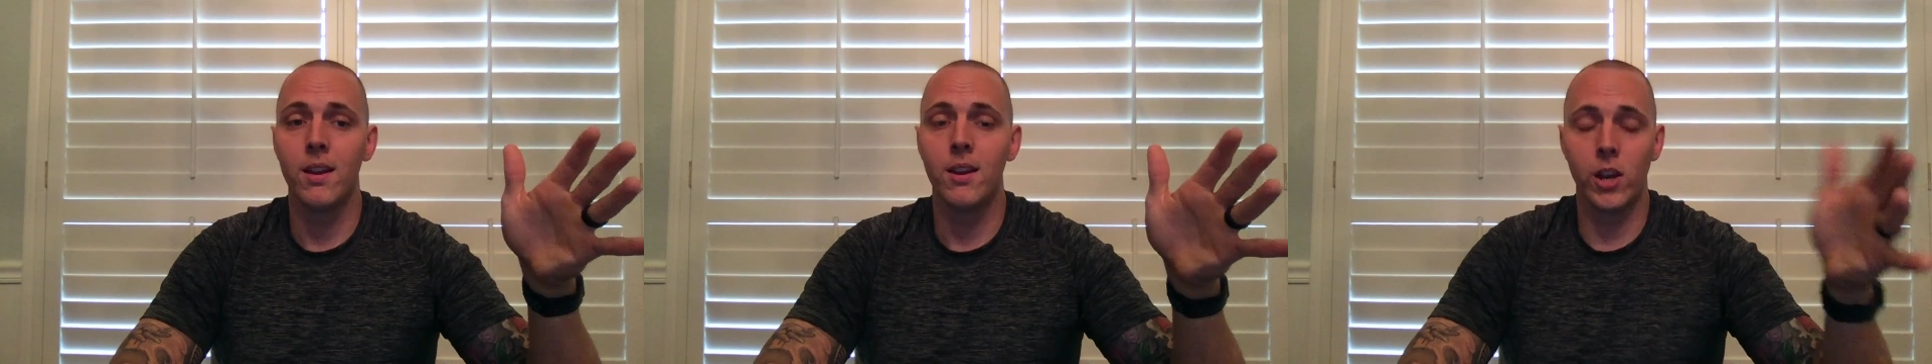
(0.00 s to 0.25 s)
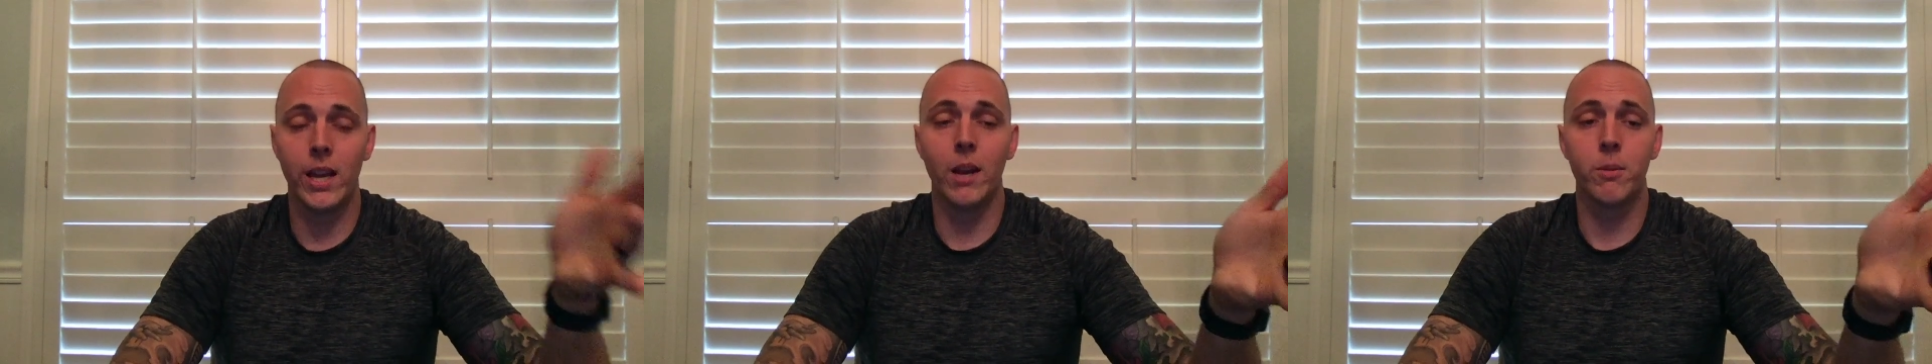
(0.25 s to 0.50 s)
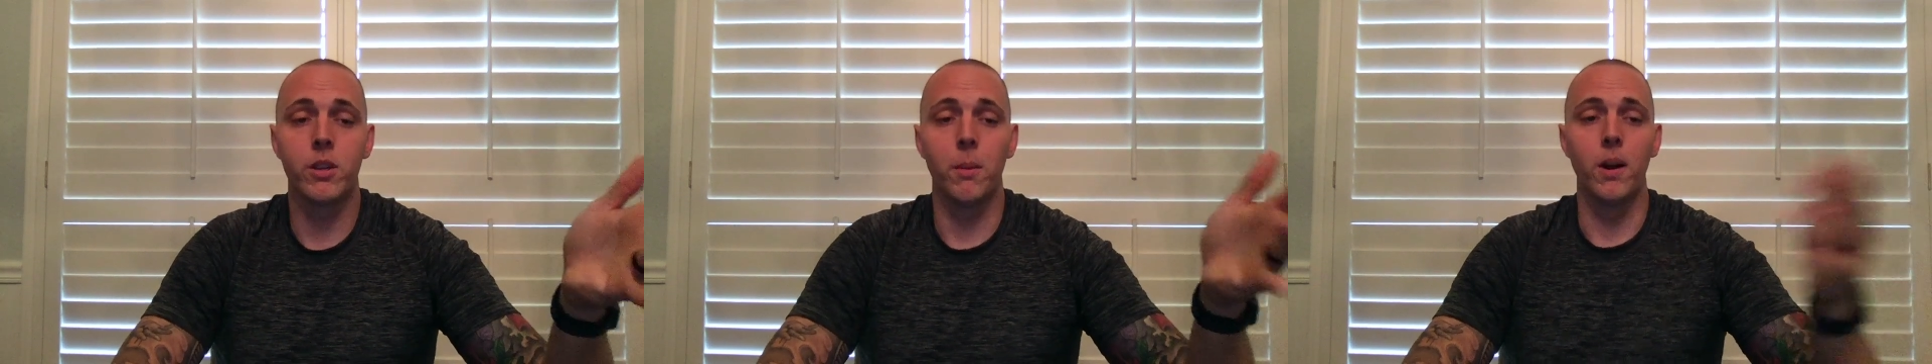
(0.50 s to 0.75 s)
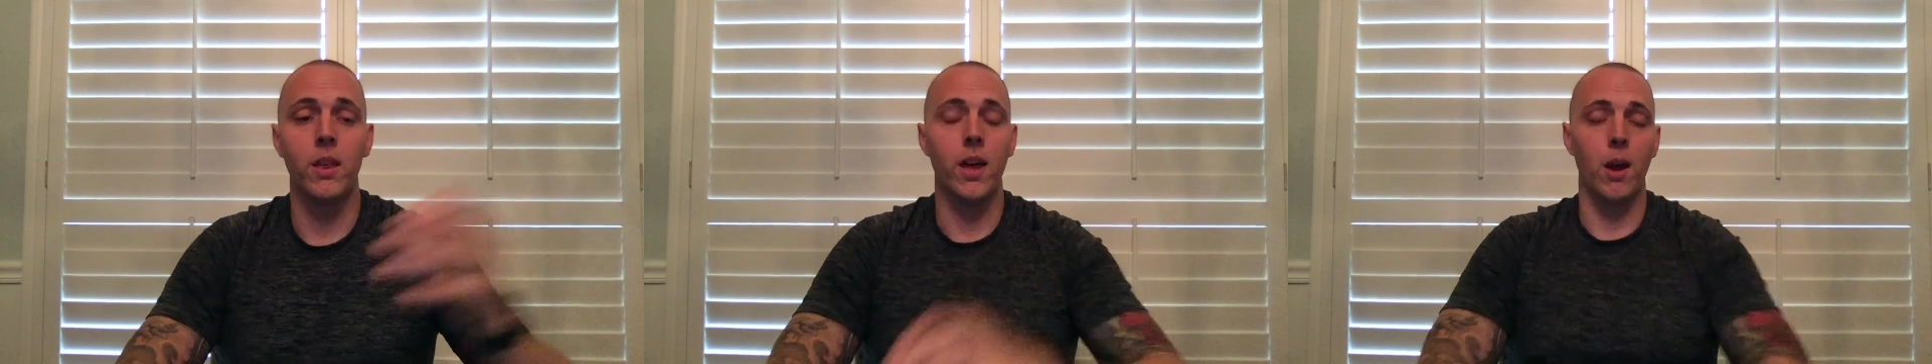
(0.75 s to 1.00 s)

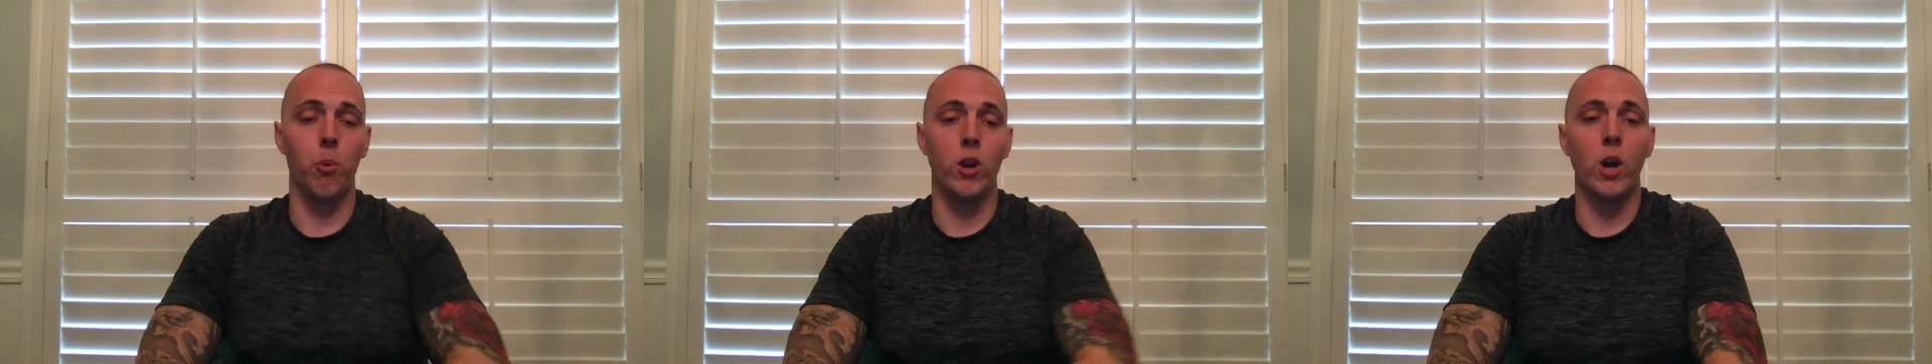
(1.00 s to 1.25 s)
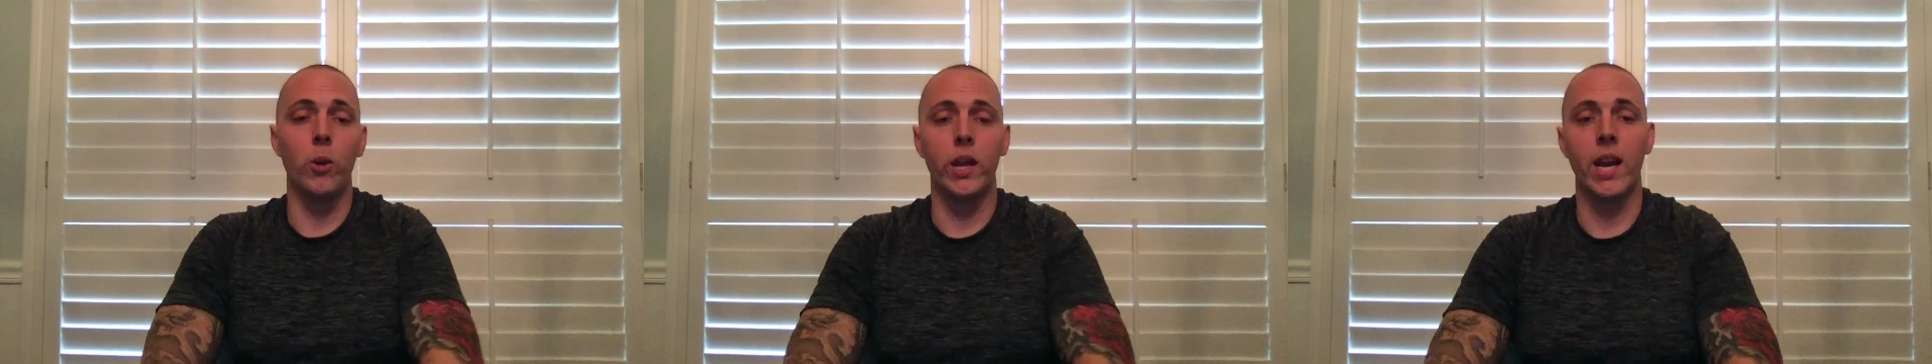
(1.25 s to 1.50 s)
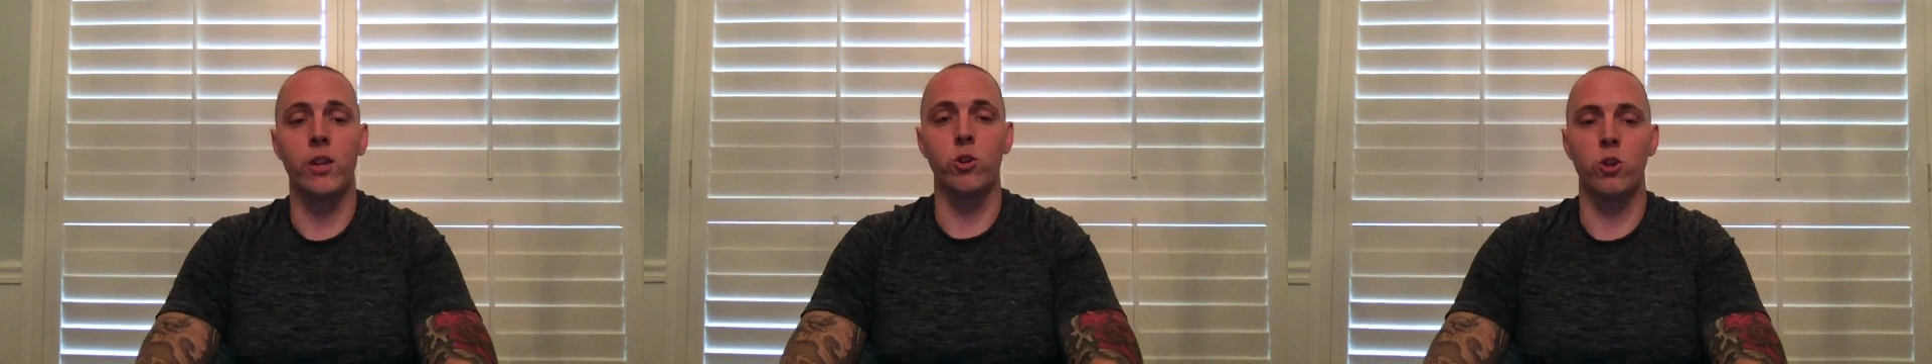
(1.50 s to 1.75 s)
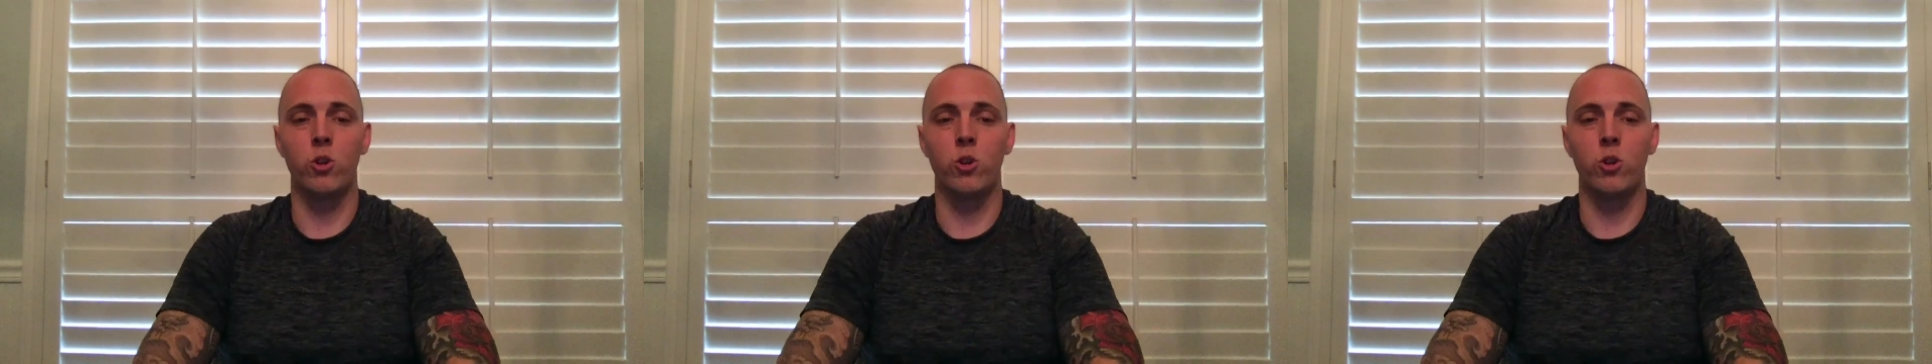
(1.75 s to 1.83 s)
that would know the answer.